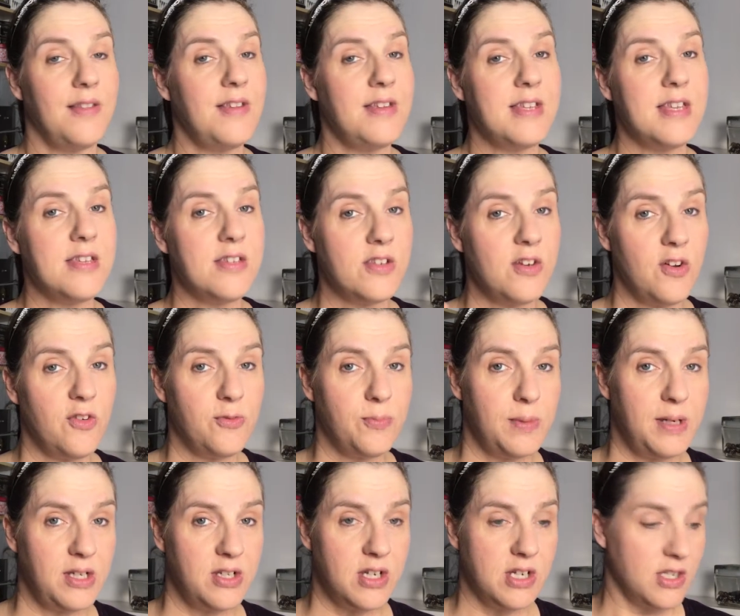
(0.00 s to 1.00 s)
This has served
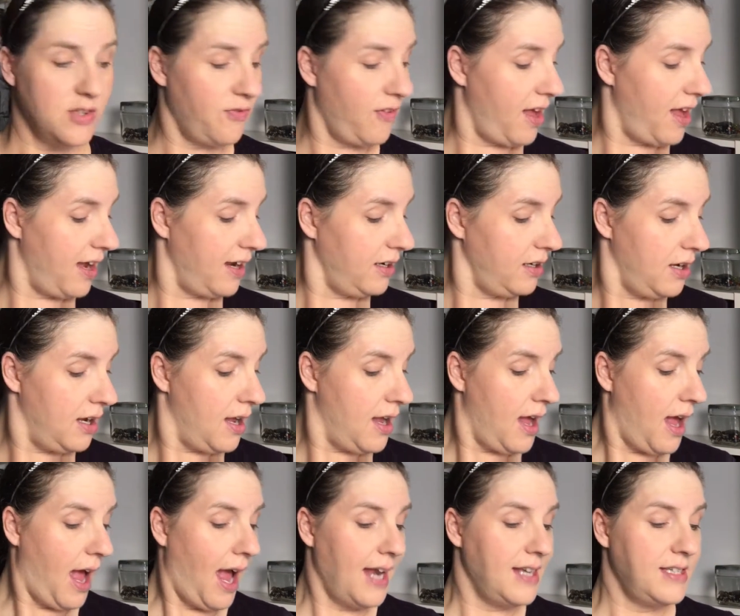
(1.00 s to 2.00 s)
me just fine.
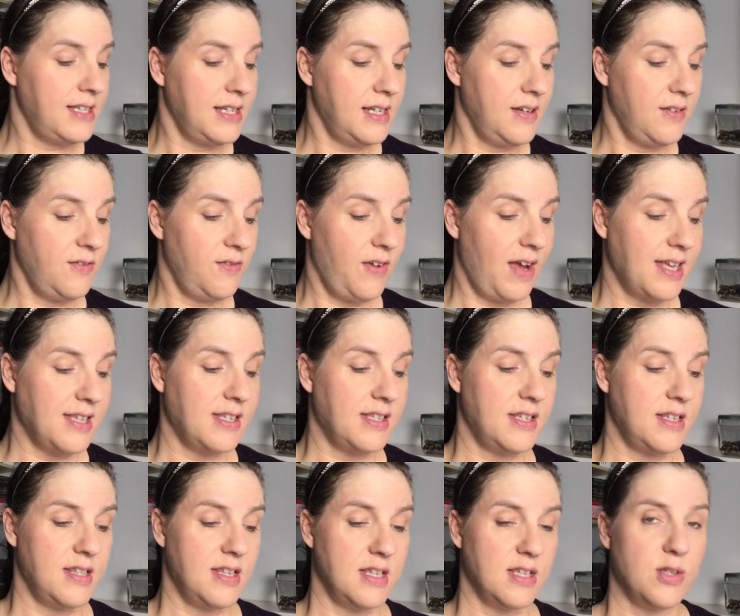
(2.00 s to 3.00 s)
I did
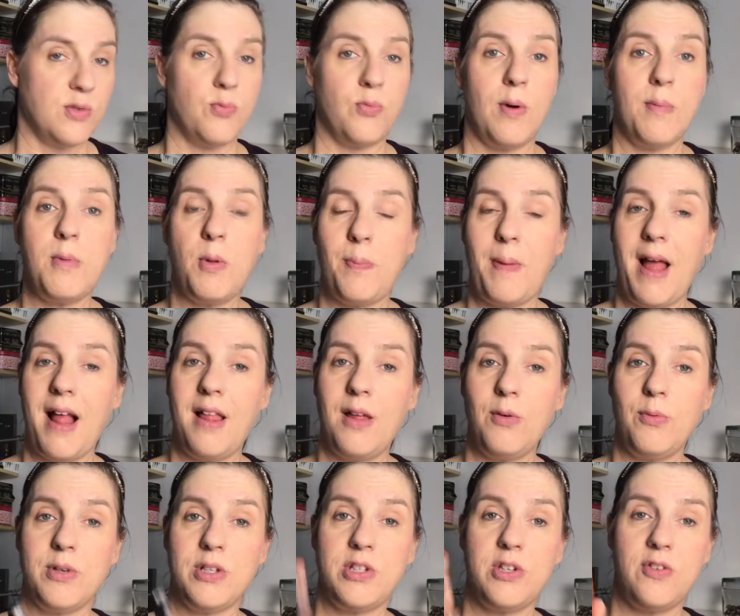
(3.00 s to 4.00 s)
invest in this Rimmel
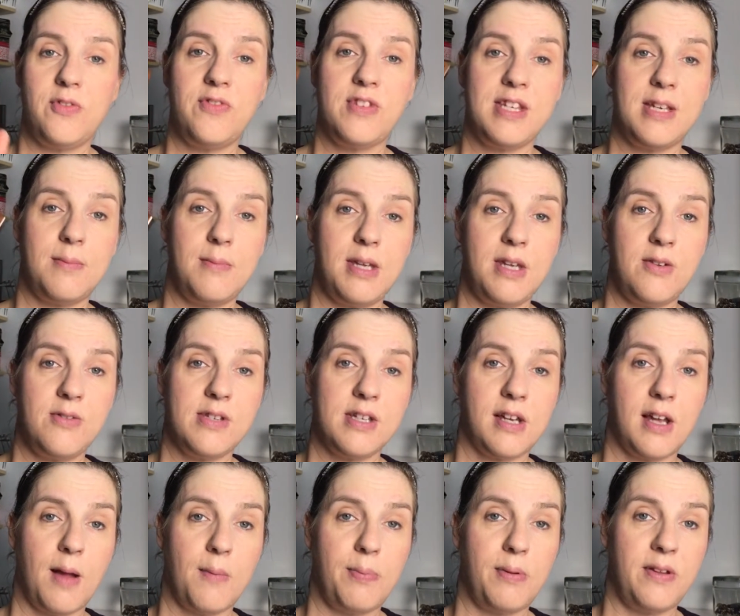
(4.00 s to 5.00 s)
palette, which you've seen me use a
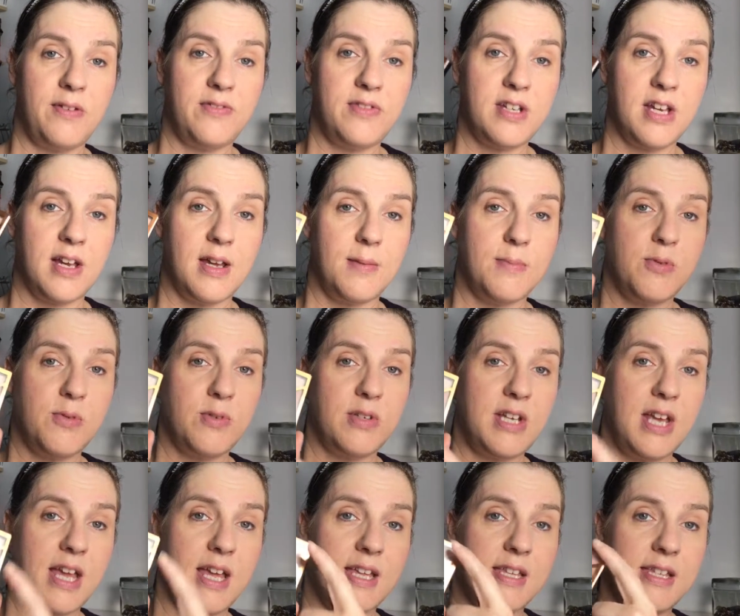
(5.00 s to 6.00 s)
couple of times, which
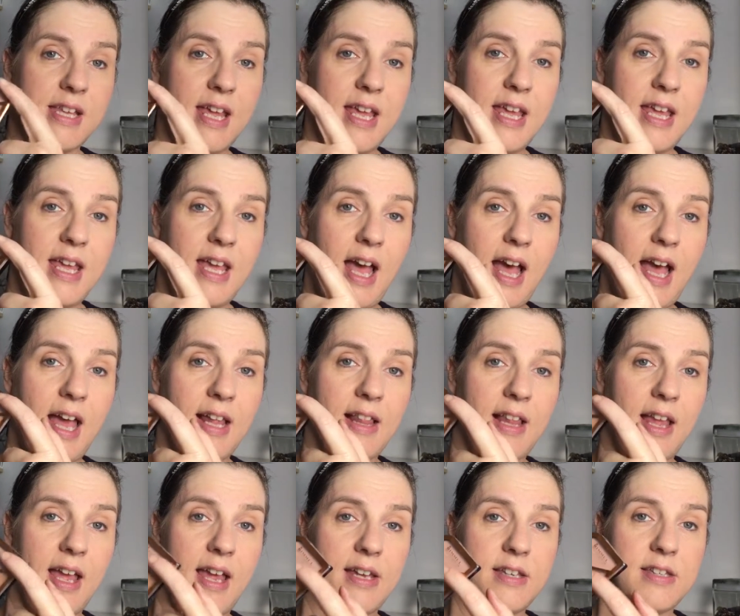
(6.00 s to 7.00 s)
has a
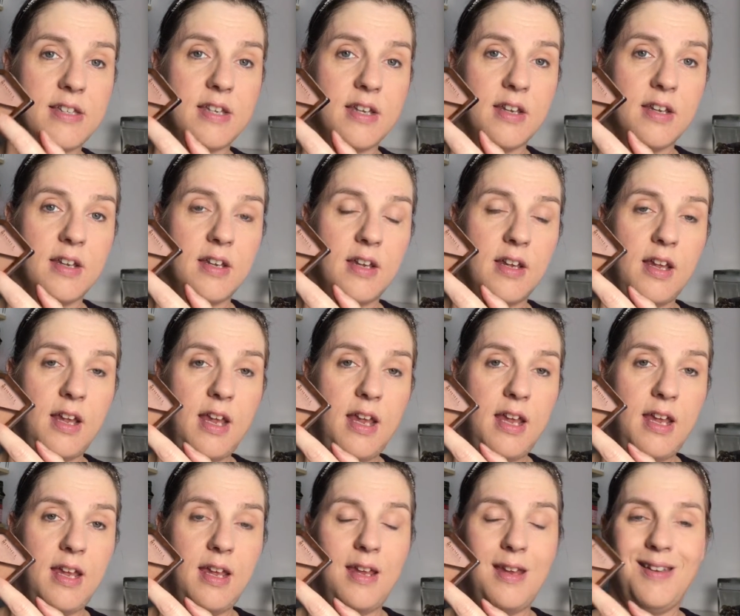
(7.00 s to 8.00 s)
highlight,
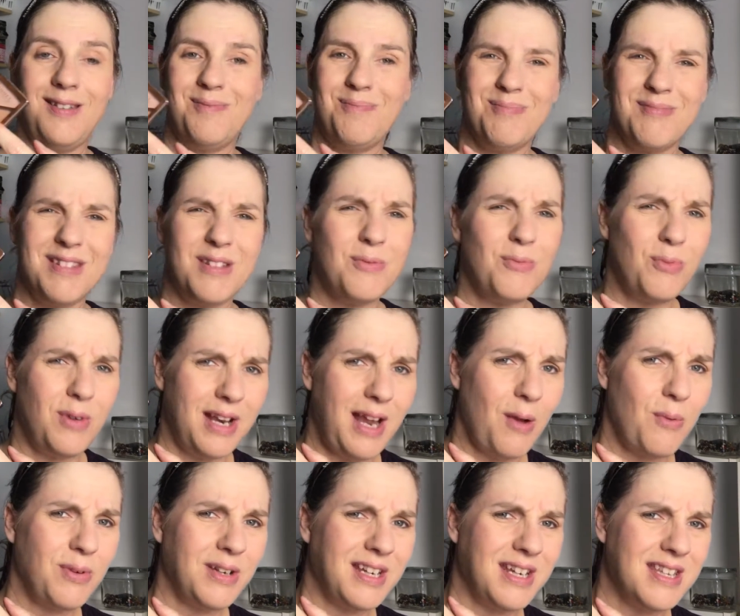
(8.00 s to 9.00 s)
what
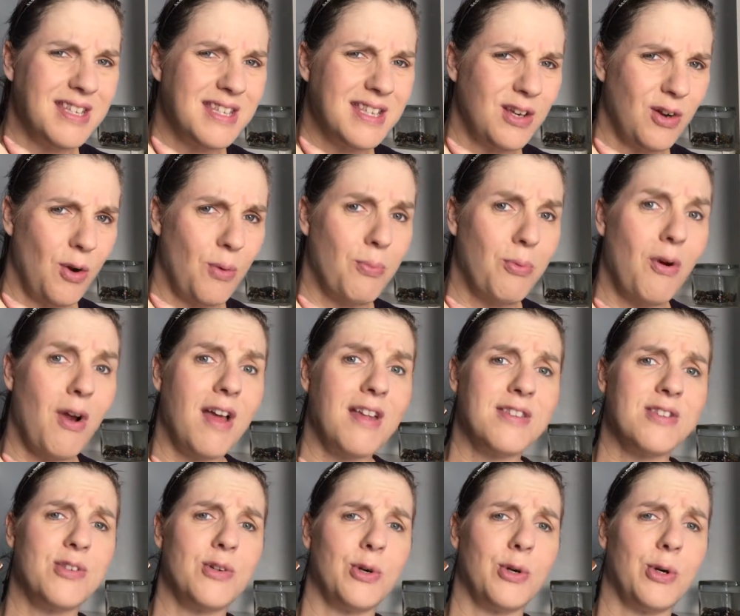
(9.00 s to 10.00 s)
I would consider a
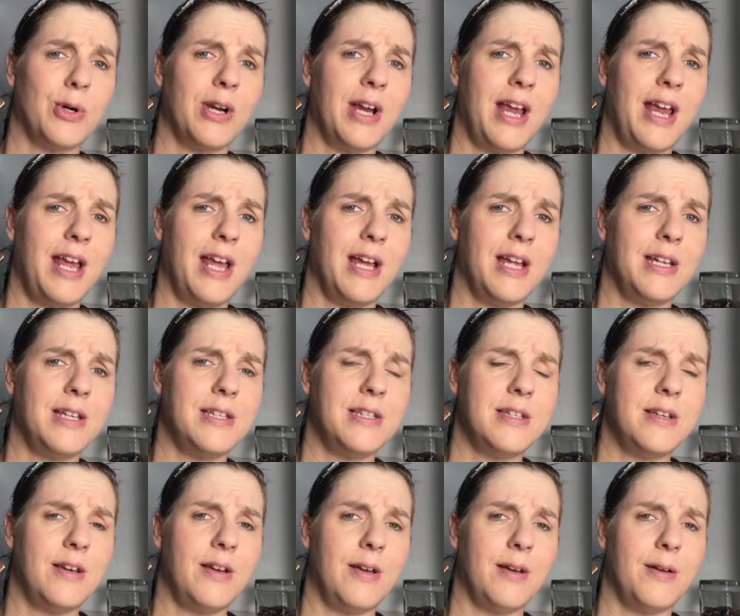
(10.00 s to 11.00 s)
bronzer, and